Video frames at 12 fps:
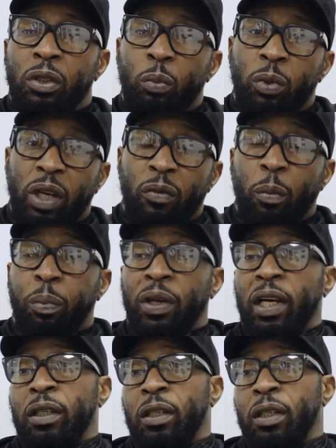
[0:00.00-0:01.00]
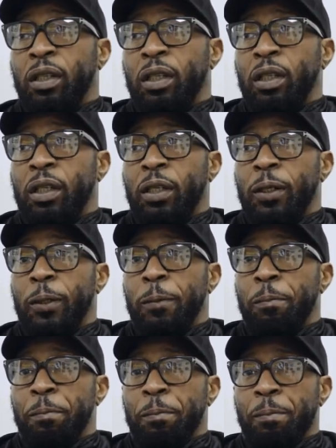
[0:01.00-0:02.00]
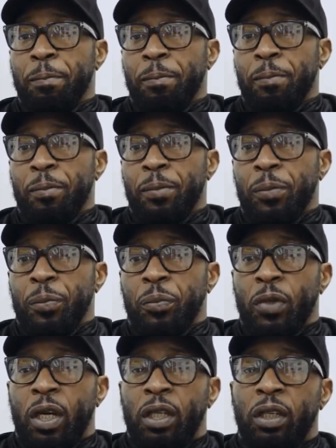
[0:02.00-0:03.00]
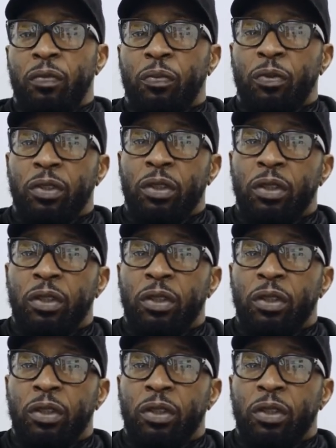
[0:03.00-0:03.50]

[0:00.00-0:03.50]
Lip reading: We have a plan. And if